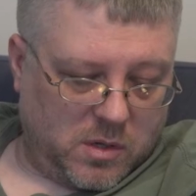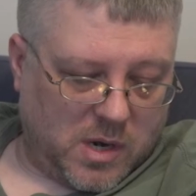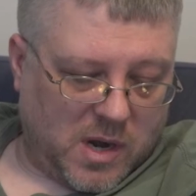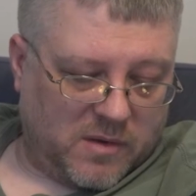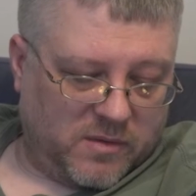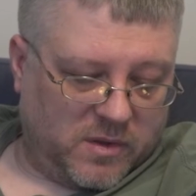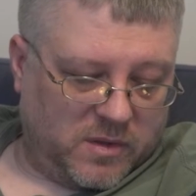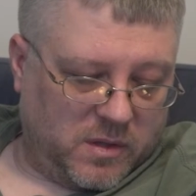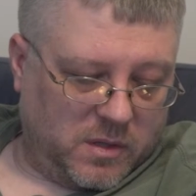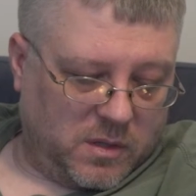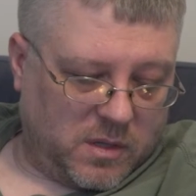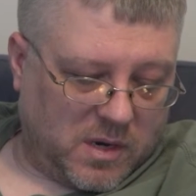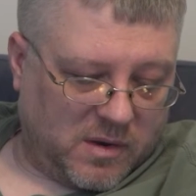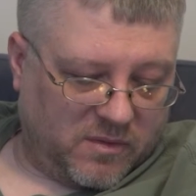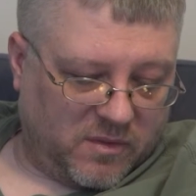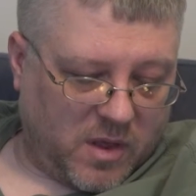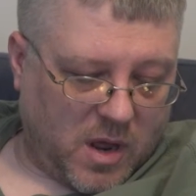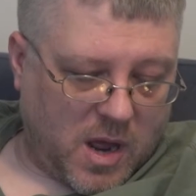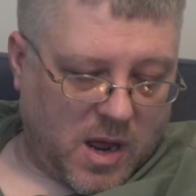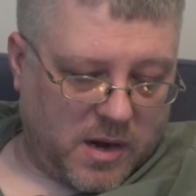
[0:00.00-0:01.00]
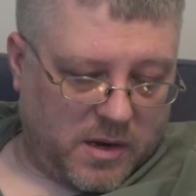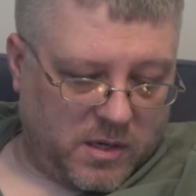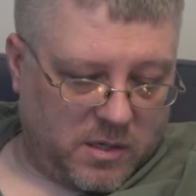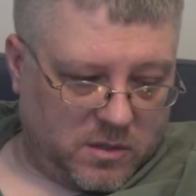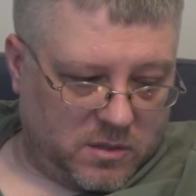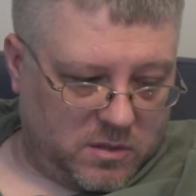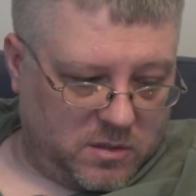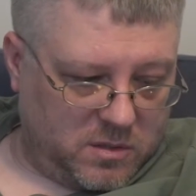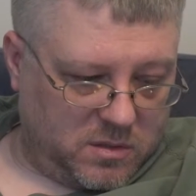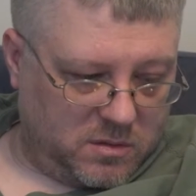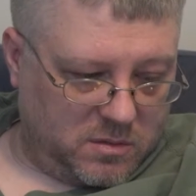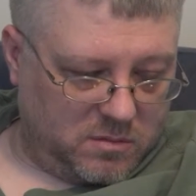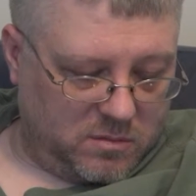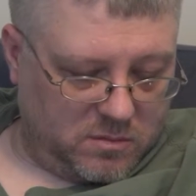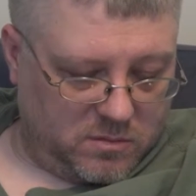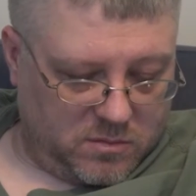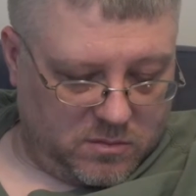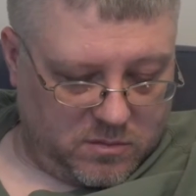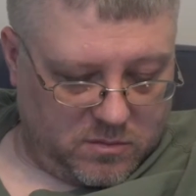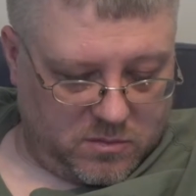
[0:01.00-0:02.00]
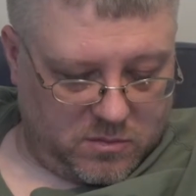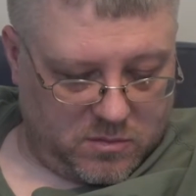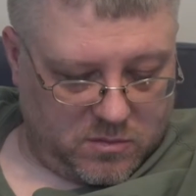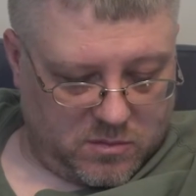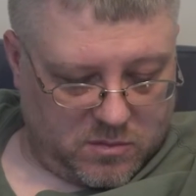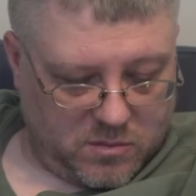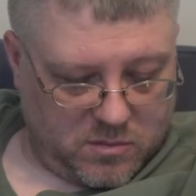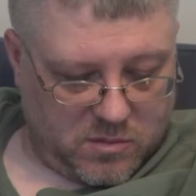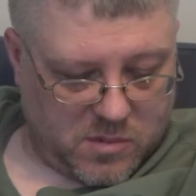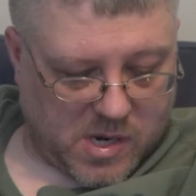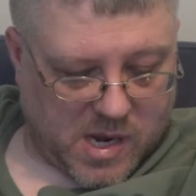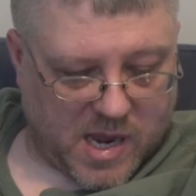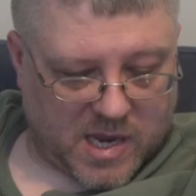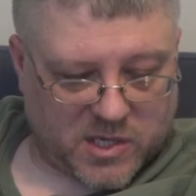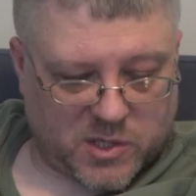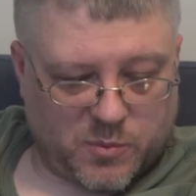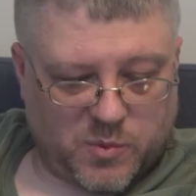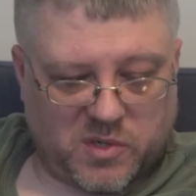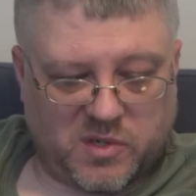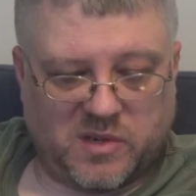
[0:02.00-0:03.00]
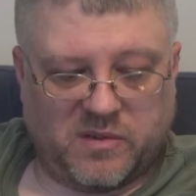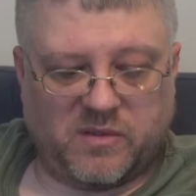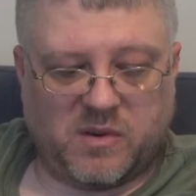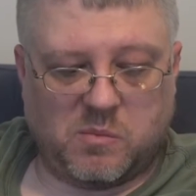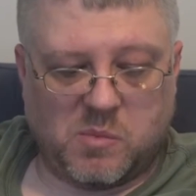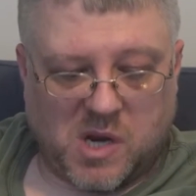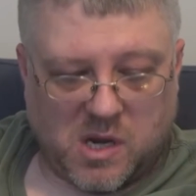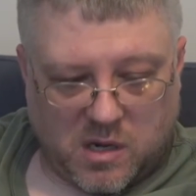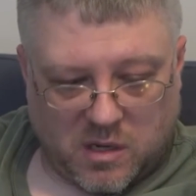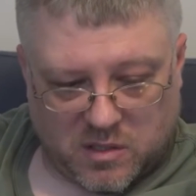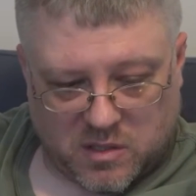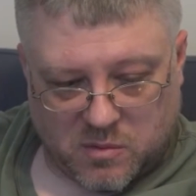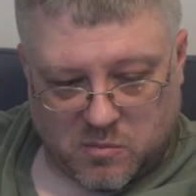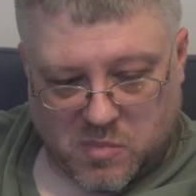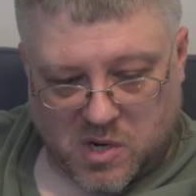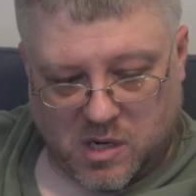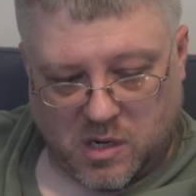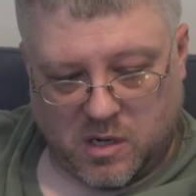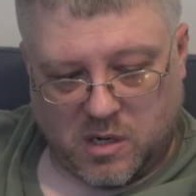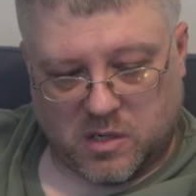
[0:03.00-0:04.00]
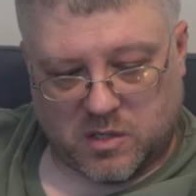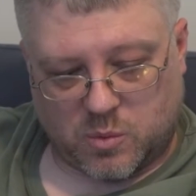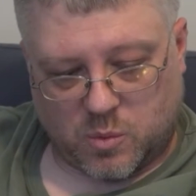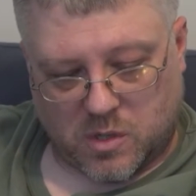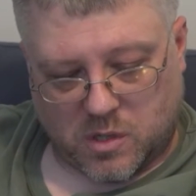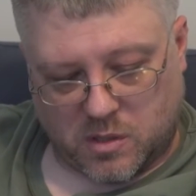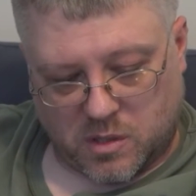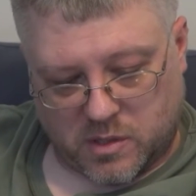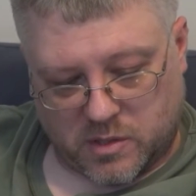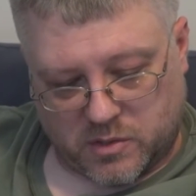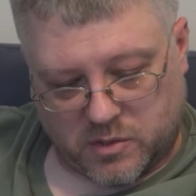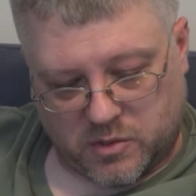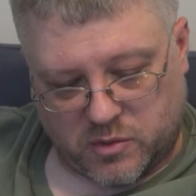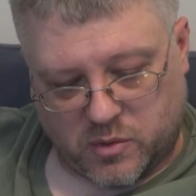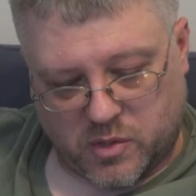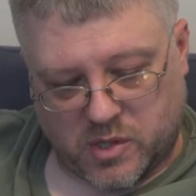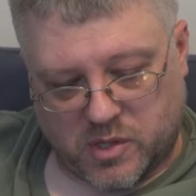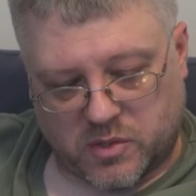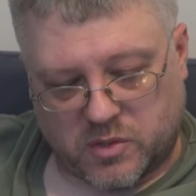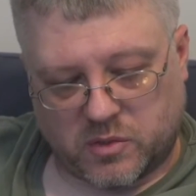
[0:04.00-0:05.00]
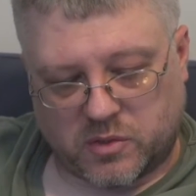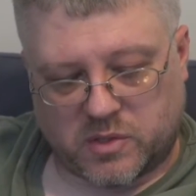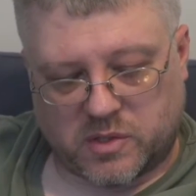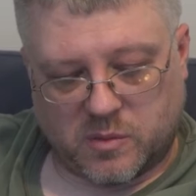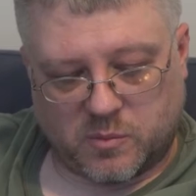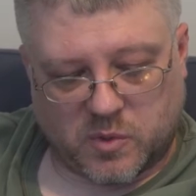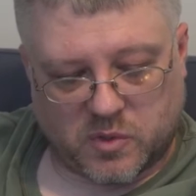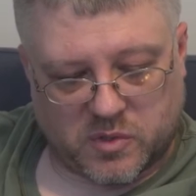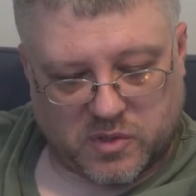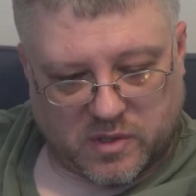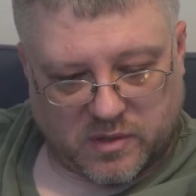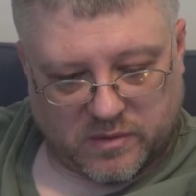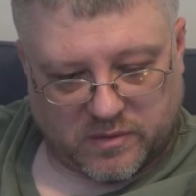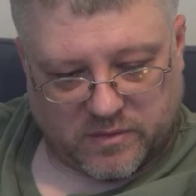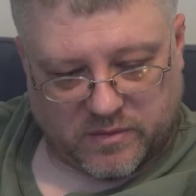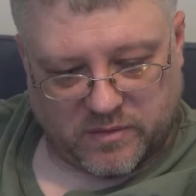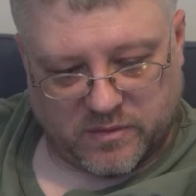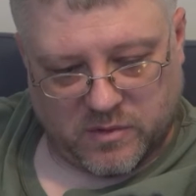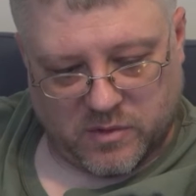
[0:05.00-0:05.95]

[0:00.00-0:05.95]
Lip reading: everything that I've got has specific meaning to me, as well as traditional symbols of